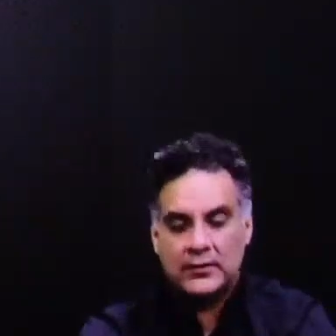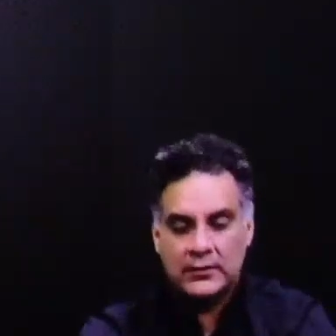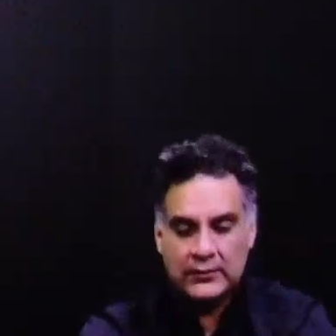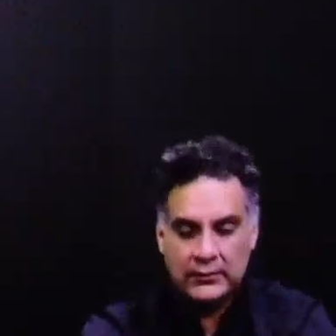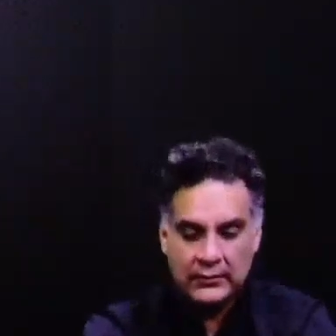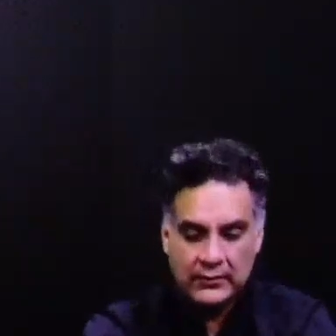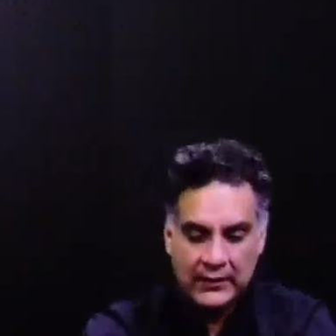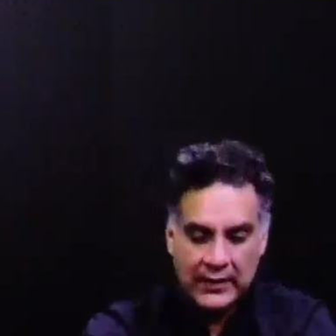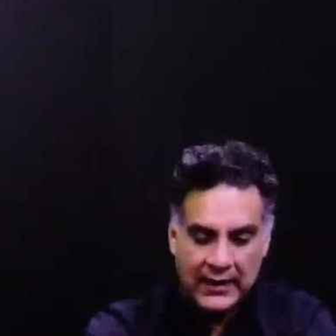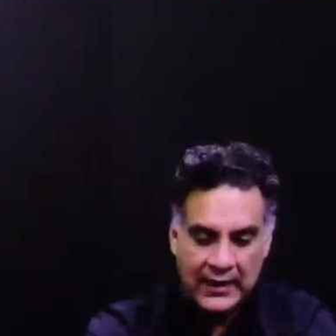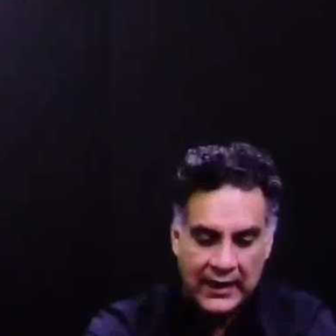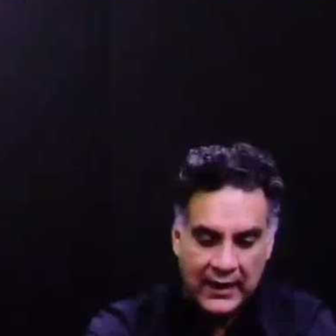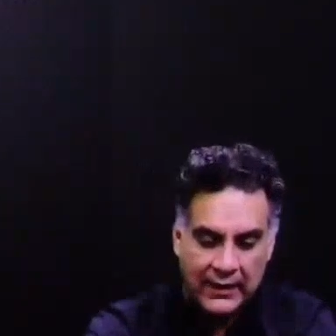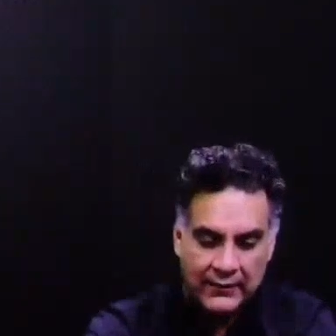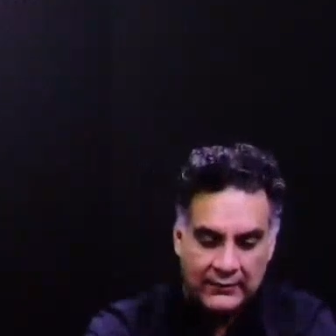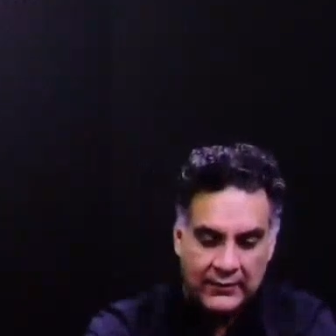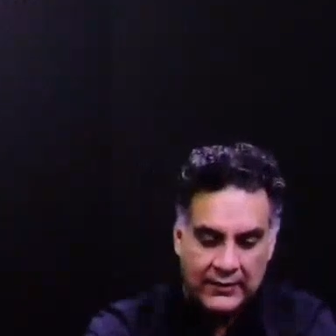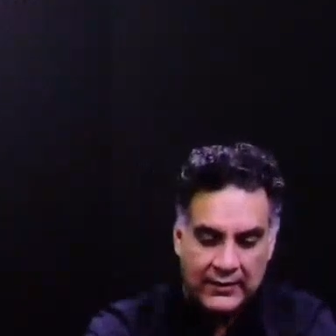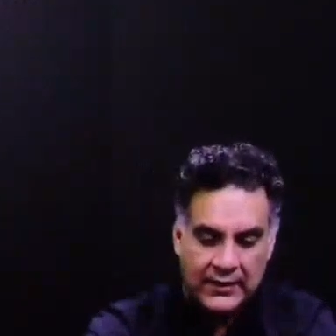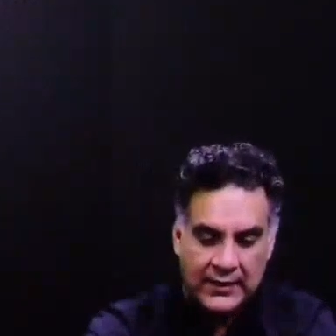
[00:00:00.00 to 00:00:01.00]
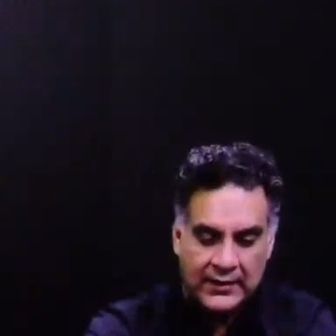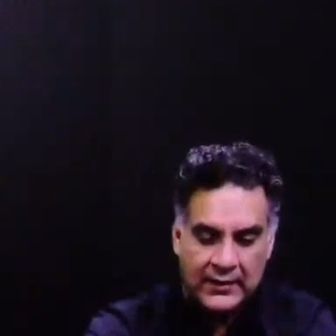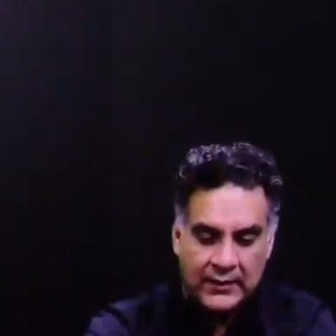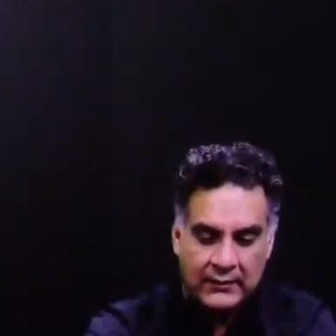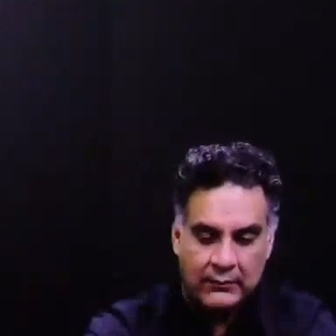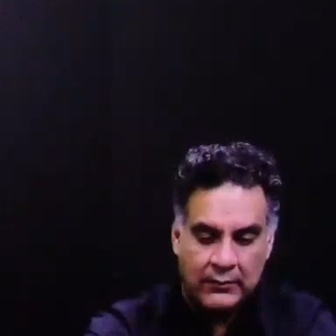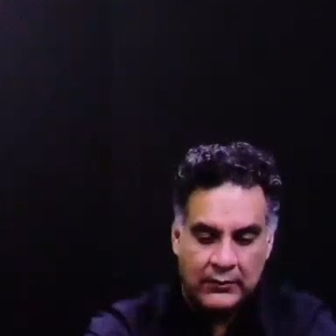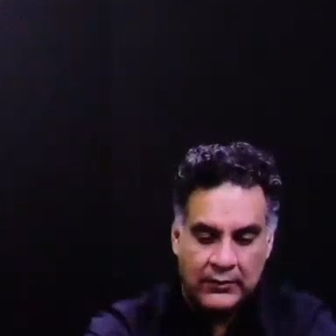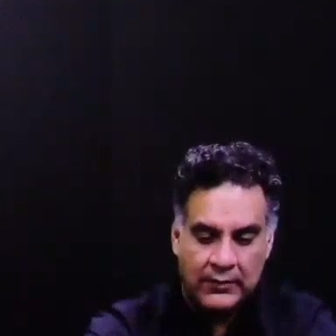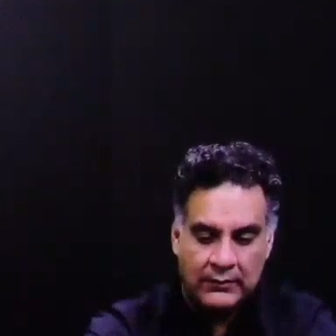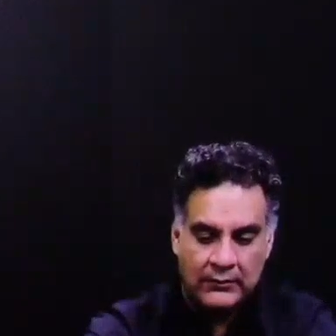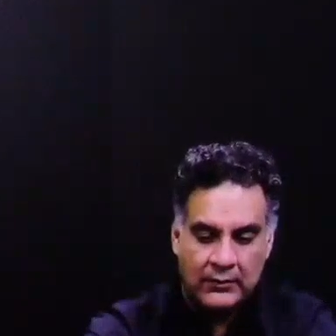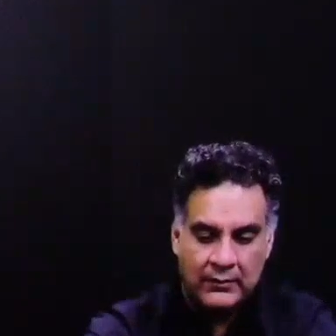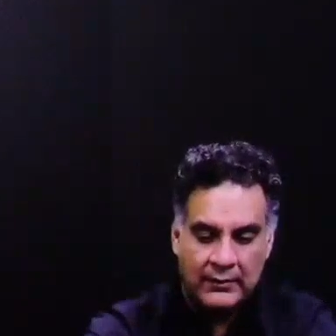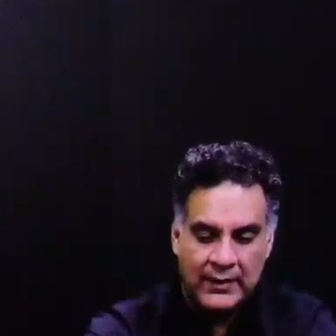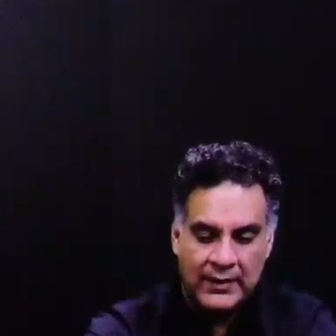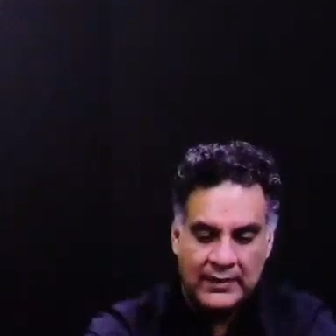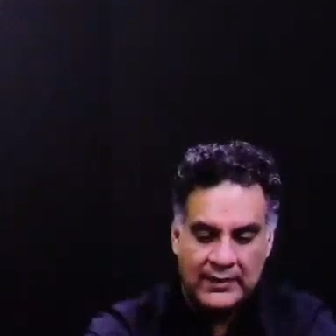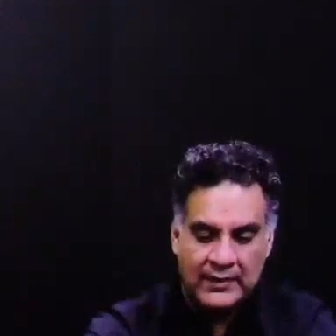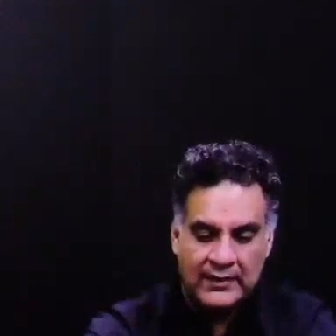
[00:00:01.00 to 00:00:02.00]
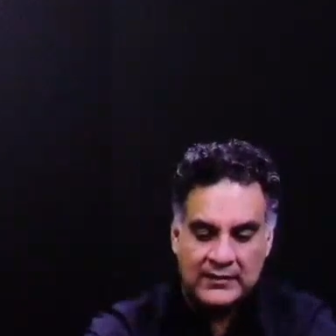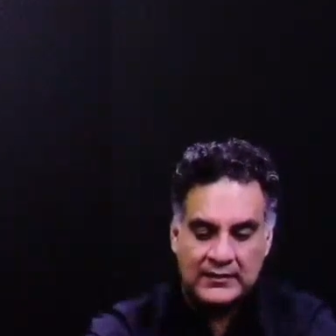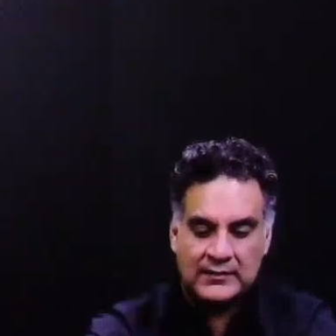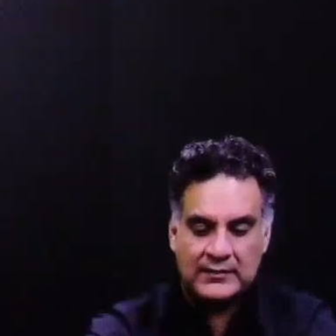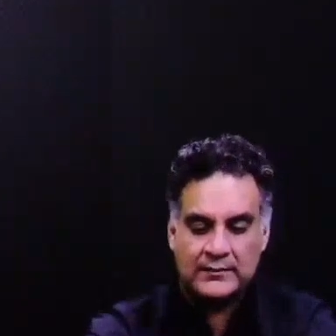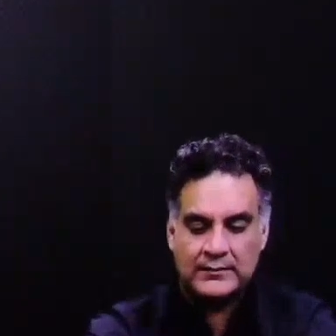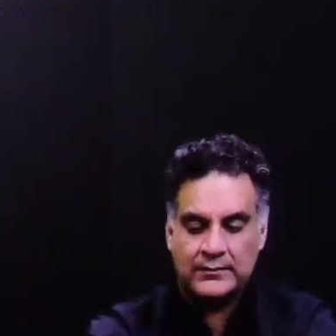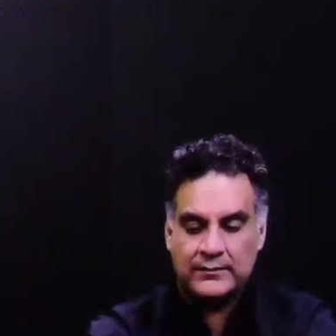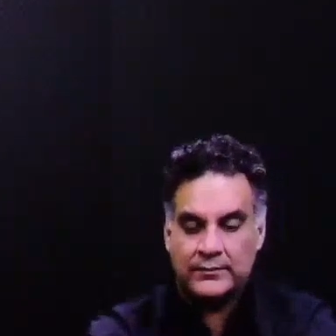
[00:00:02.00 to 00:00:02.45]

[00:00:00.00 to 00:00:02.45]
you can have the radial bone abnormalities,